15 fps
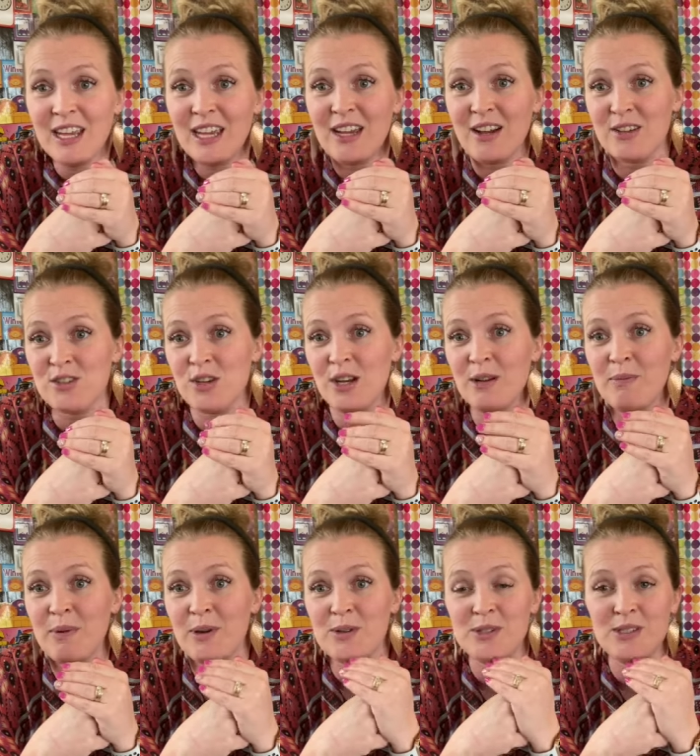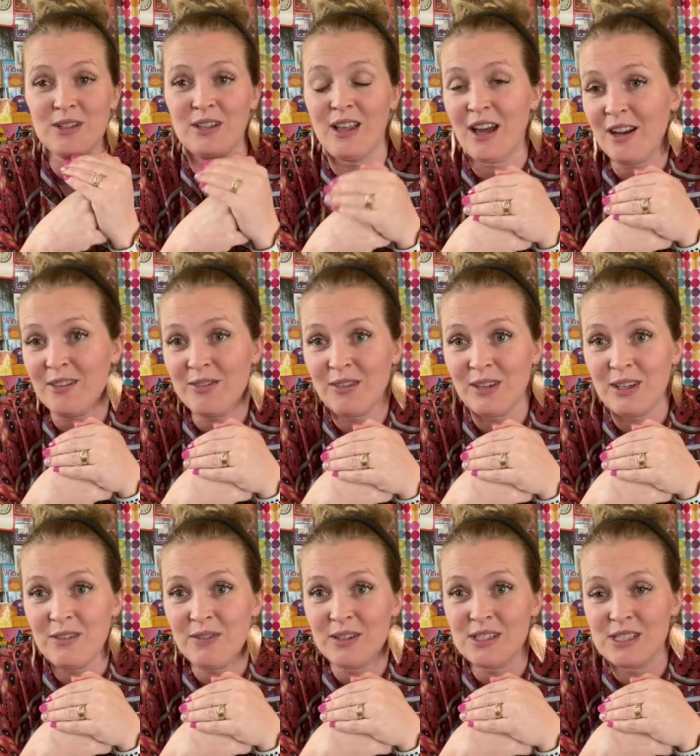it, I'll try to post a lot of
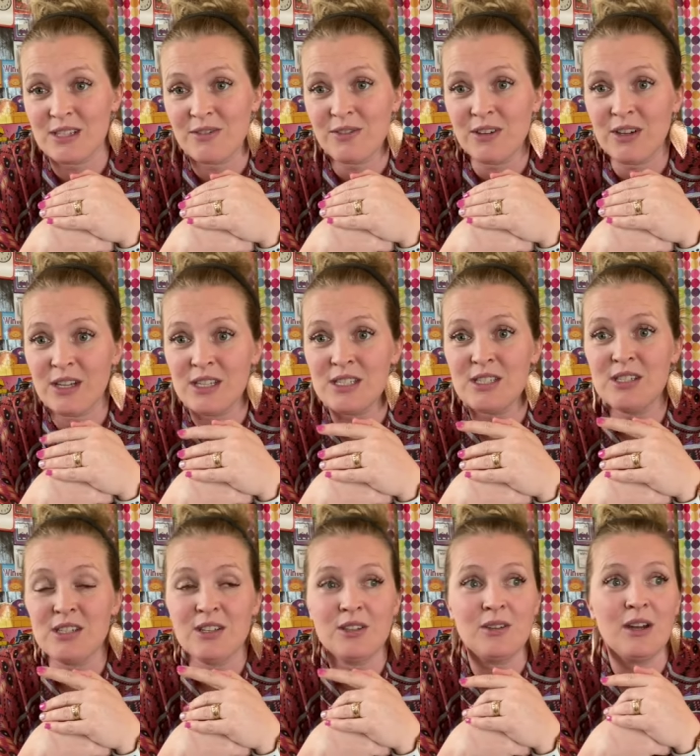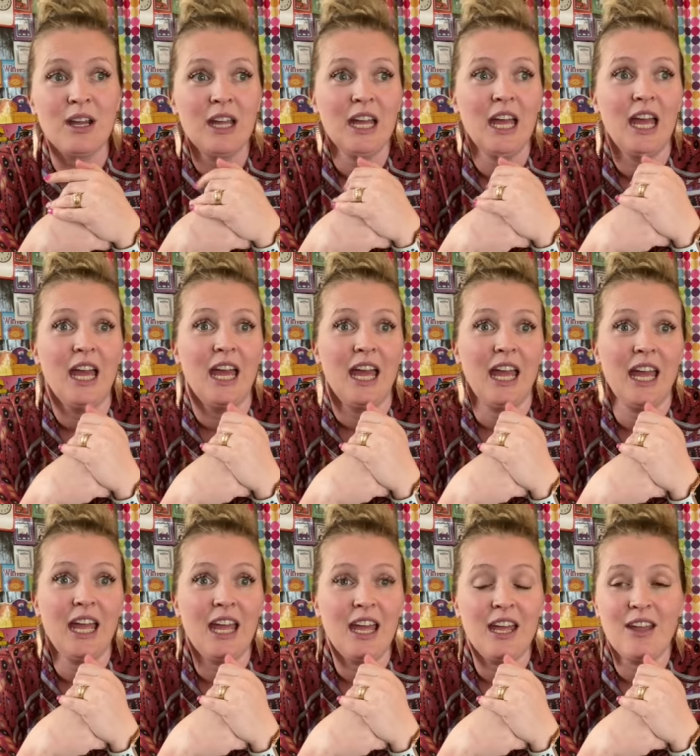really fun stuff for you guys to do.
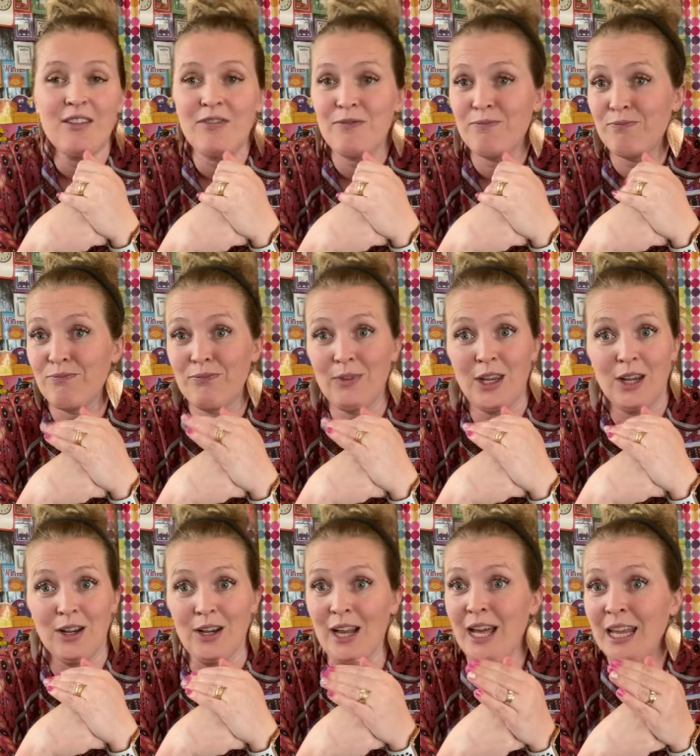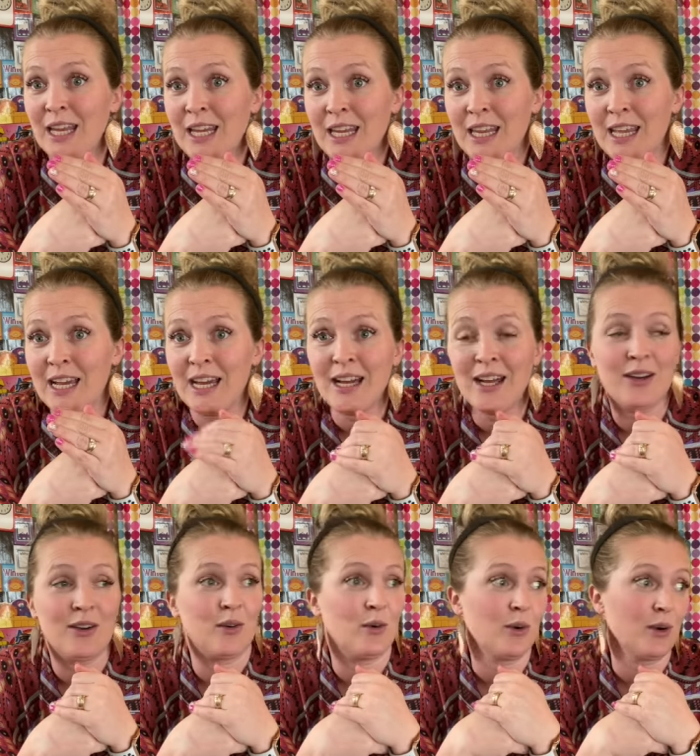If you're not into
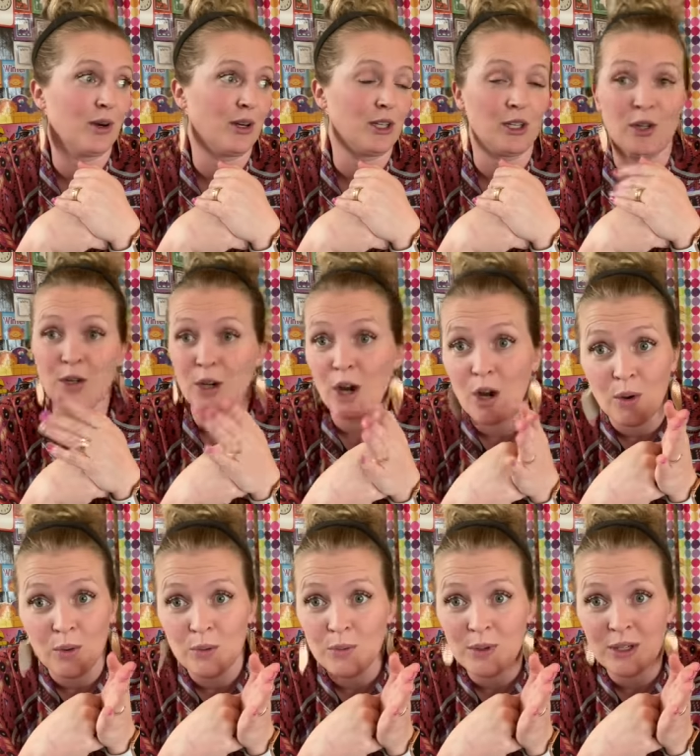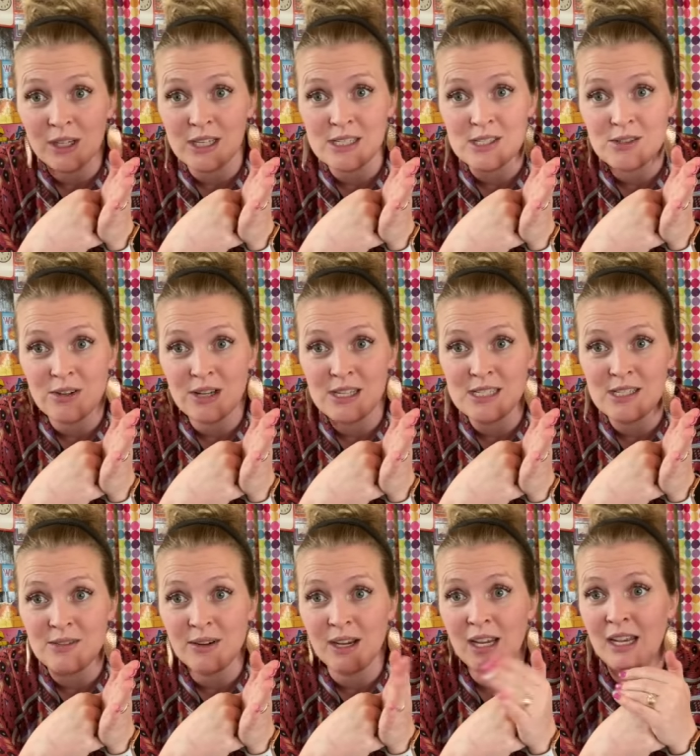that, or your own work is crazy
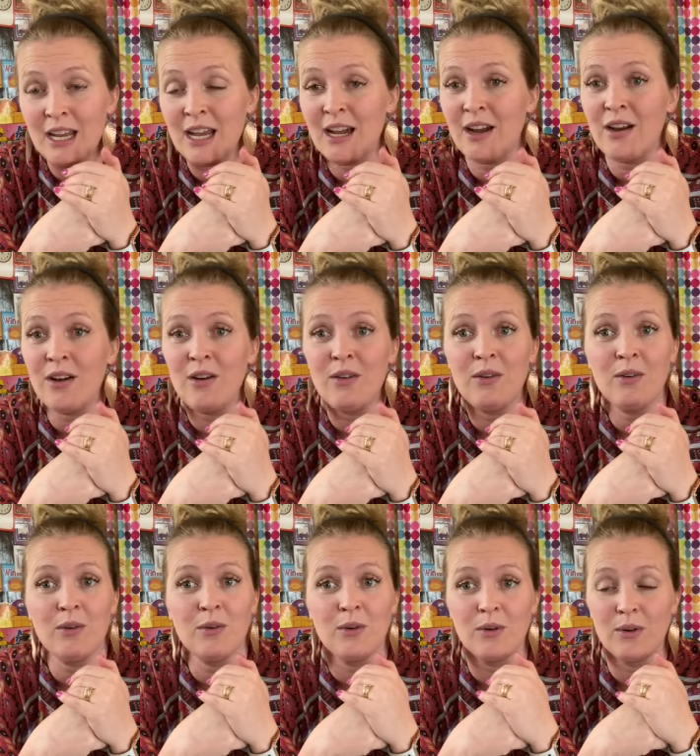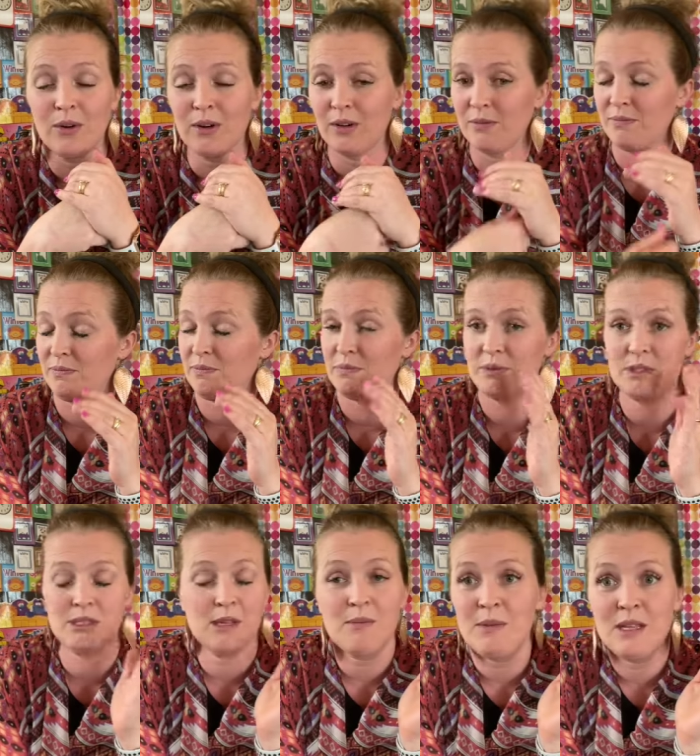right now, or
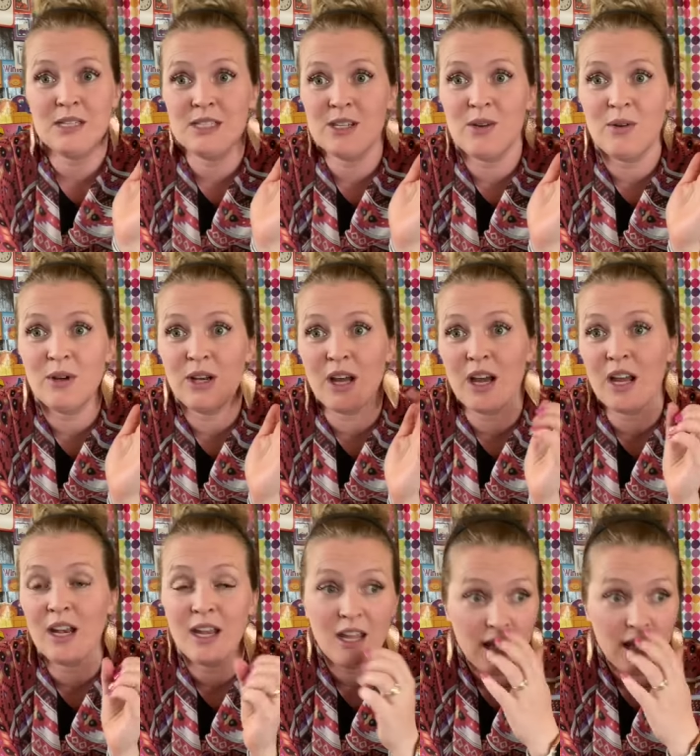something's going on,